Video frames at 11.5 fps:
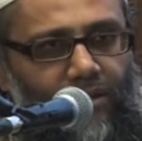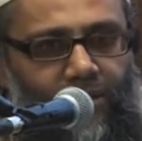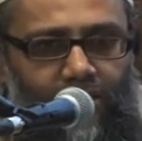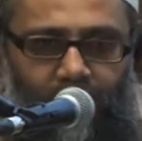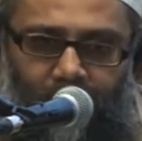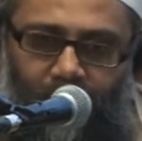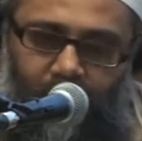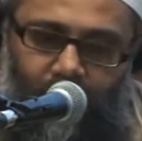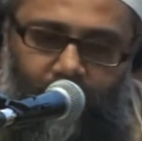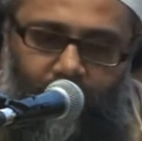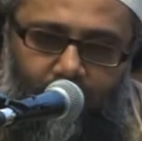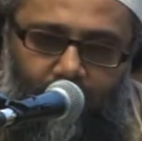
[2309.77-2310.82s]
so
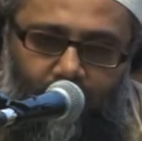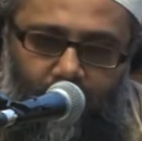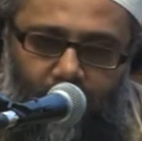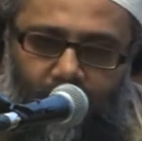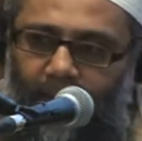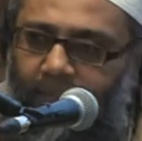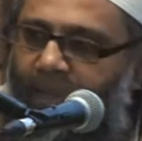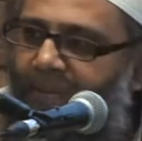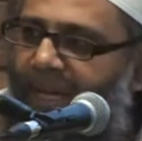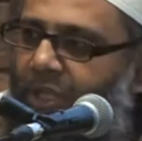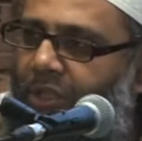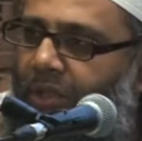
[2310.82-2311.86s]
let me
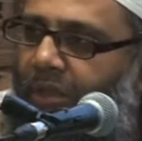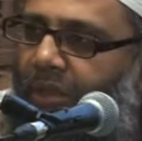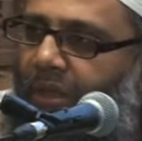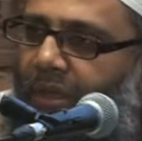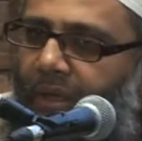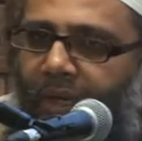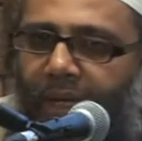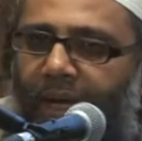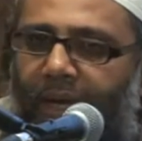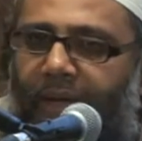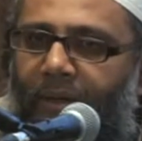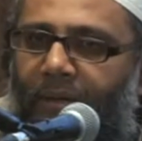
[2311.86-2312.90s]
make sure that
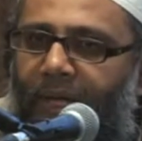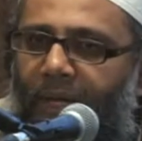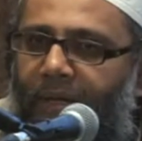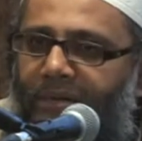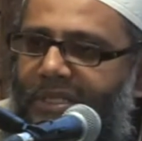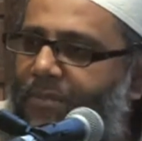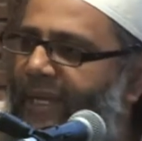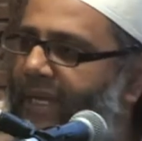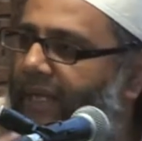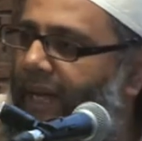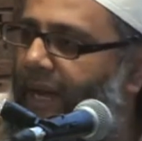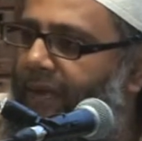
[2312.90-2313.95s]
I don't kind of
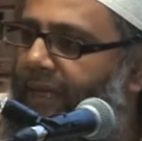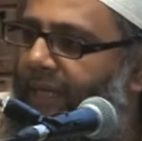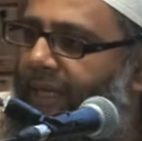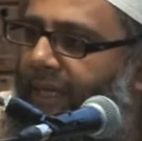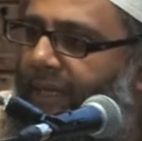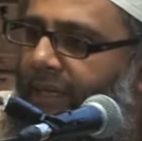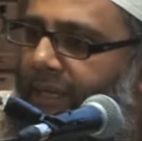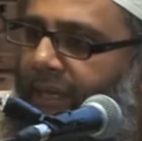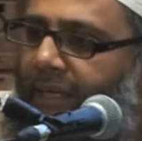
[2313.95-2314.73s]
speak loudly,